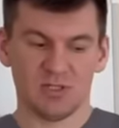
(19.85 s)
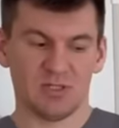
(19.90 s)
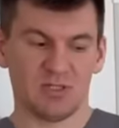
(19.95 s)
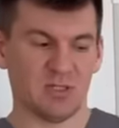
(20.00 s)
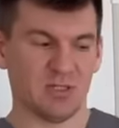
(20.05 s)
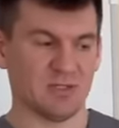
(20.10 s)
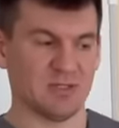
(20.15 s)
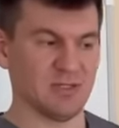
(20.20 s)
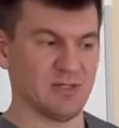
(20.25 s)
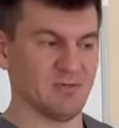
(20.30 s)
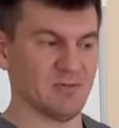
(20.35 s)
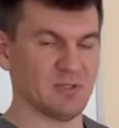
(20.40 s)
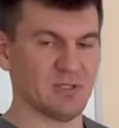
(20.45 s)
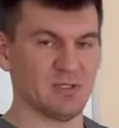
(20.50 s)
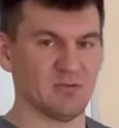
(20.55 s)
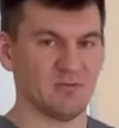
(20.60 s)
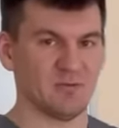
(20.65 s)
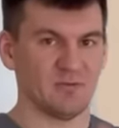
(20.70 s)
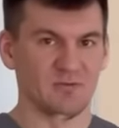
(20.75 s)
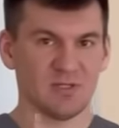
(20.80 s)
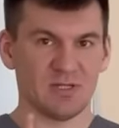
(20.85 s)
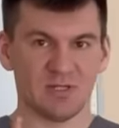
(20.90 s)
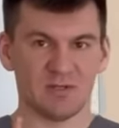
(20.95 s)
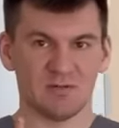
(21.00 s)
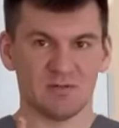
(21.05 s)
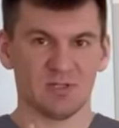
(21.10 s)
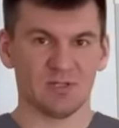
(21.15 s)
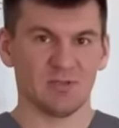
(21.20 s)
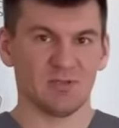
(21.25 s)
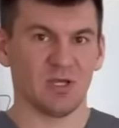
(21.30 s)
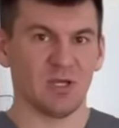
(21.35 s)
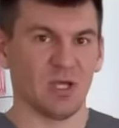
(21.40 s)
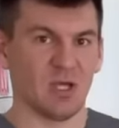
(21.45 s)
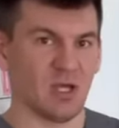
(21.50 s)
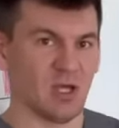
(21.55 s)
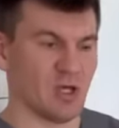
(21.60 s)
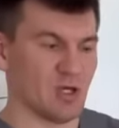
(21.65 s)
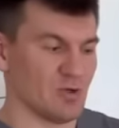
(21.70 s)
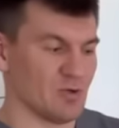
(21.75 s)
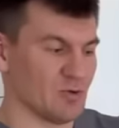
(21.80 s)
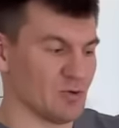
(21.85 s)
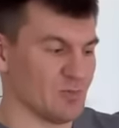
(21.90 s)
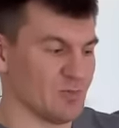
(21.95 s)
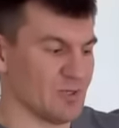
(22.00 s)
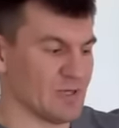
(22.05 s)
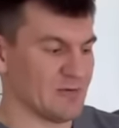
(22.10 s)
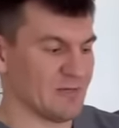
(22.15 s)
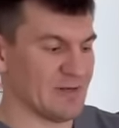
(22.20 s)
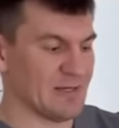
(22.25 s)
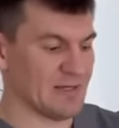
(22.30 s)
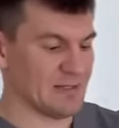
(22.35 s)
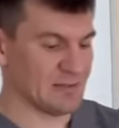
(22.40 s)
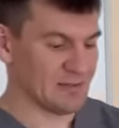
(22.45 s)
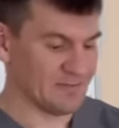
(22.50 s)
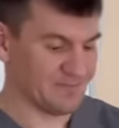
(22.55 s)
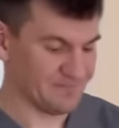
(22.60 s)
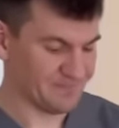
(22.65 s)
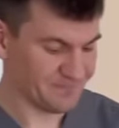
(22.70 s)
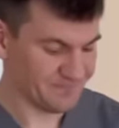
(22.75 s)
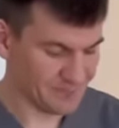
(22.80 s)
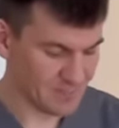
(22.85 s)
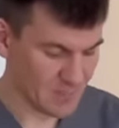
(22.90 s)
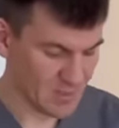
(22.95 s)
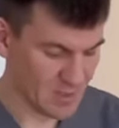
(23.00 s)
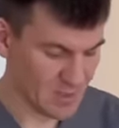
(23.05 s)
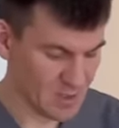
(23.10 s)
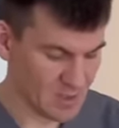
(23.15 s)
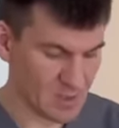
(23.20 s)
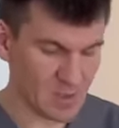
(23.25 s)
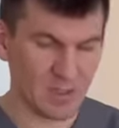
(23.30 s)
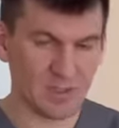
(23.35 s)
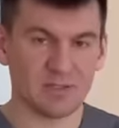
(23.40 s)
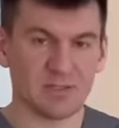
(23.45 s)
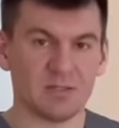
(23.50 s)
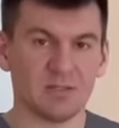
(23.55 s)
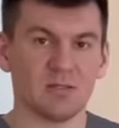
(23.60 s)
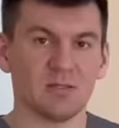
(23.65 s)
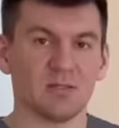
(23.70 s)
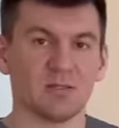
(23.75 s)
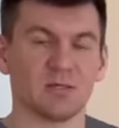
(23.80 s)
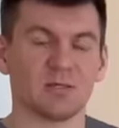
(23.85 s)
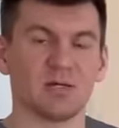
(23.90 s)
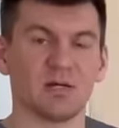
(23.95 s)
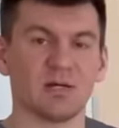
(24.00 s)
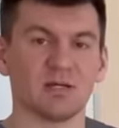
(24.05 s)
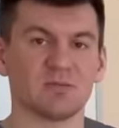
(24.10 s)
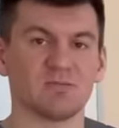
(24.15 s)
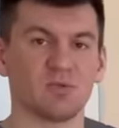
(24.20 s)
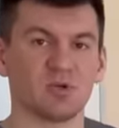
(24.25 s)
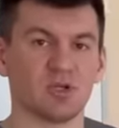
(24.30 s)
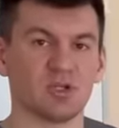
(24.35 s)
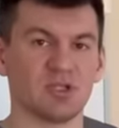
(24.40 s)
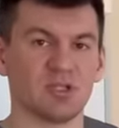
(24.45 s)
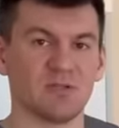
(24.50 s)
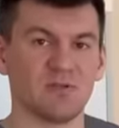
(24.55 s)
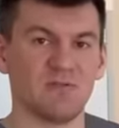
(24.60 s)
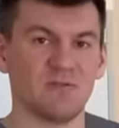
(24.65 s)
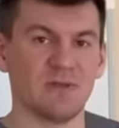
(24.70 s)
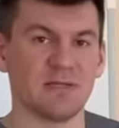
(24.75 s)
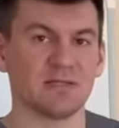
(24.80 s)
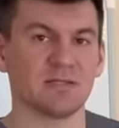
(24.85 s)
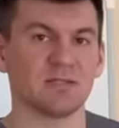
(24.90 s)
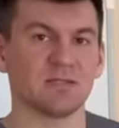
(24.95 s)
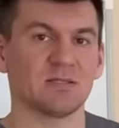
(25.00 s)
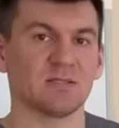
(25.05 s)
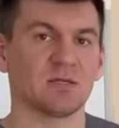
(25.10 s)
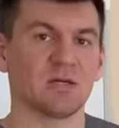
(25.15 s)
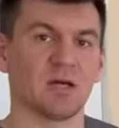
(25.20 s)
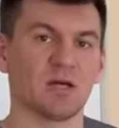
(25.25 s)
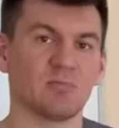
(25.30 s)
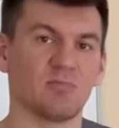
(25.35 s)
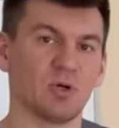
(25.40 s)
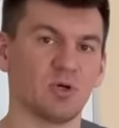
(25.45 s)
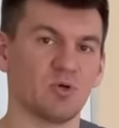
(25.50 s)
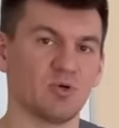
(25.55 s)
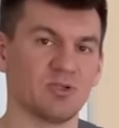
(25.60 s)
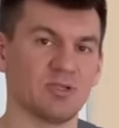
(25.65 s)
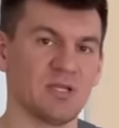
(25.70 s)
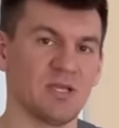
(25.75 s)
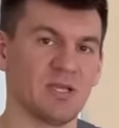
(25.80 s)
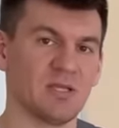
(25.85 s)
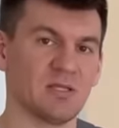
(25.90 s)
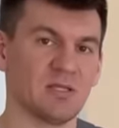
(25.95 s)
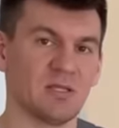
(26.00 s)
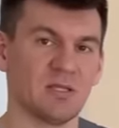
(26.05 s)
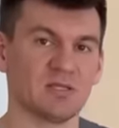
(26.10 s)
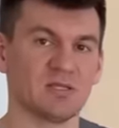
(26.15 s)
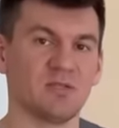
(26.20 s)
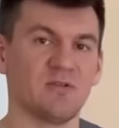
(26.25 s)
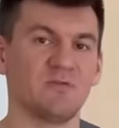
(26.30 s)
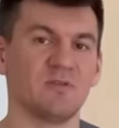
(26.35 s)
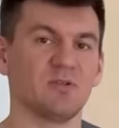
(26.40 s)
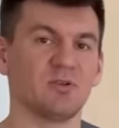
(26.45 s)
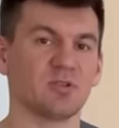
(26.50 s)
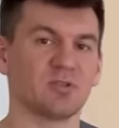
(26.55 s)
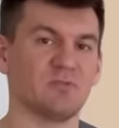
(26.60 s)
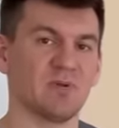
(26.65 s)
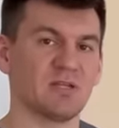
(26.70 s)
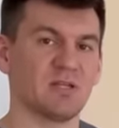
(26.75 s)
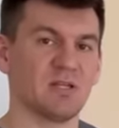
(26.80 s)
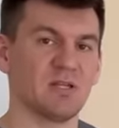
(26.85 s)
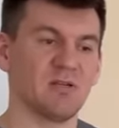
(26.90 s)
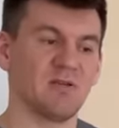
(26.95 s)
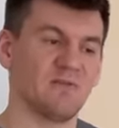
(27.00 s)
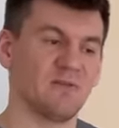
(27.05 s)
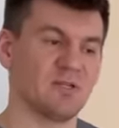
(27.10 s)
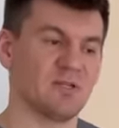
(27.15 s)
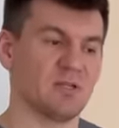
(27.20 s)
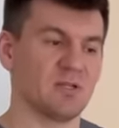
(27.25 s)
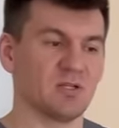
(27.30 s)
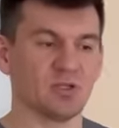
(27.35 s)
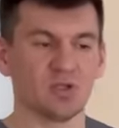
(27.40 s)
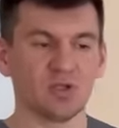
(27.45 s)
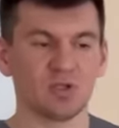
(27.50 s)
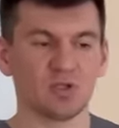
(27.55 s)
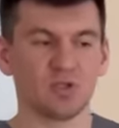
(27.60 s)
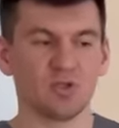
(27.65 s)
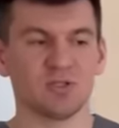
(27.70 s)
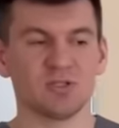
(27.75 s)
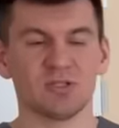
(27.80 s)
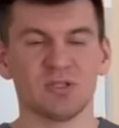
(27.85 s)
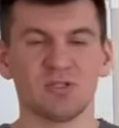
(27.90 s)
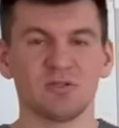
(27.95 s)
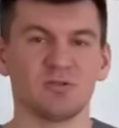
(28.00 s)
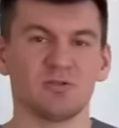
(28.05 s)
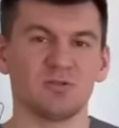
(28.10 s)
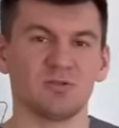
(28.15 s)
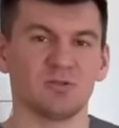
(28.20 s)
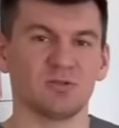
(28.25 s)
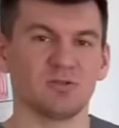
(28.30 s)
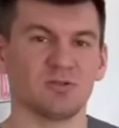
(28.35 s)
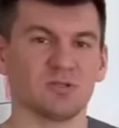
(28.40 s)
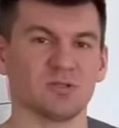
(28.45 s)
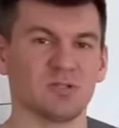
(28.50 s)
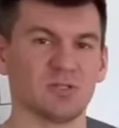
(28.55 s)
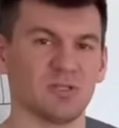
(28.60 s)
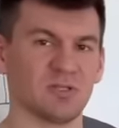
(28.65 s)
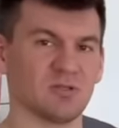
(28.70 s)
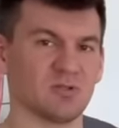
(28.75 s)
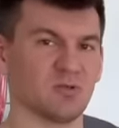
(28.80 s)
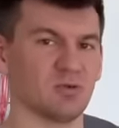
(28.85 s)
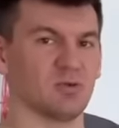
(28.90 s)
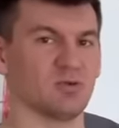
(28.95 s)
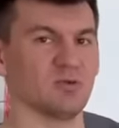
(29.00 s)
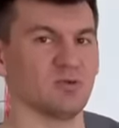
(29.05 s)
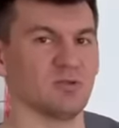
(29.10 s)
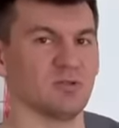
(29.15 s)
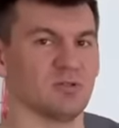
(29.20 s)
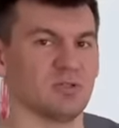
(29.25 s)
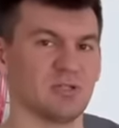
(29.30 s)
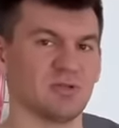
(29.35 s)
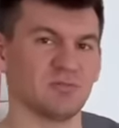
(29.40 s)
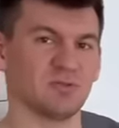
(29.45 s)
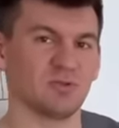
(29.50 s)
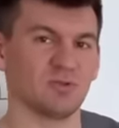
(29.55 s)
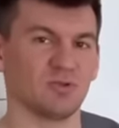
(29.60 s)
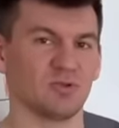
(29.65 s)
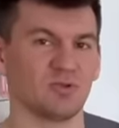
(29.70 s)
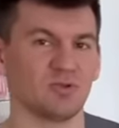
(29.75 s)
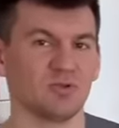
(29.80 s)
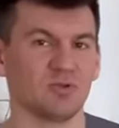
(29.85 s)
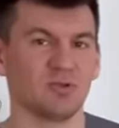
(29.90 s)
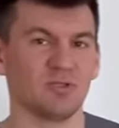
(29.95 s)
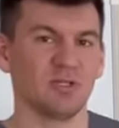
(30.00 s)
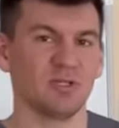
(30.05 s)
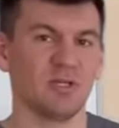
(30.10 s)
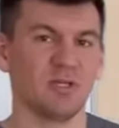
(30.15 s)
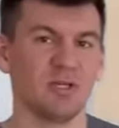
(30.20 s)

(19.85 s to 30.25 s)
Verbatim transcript: Here's one, here's the second one. The first option discusses weight loss and slimming down. If you viewed the video, you noticed the fluctuating states of being fat and thin.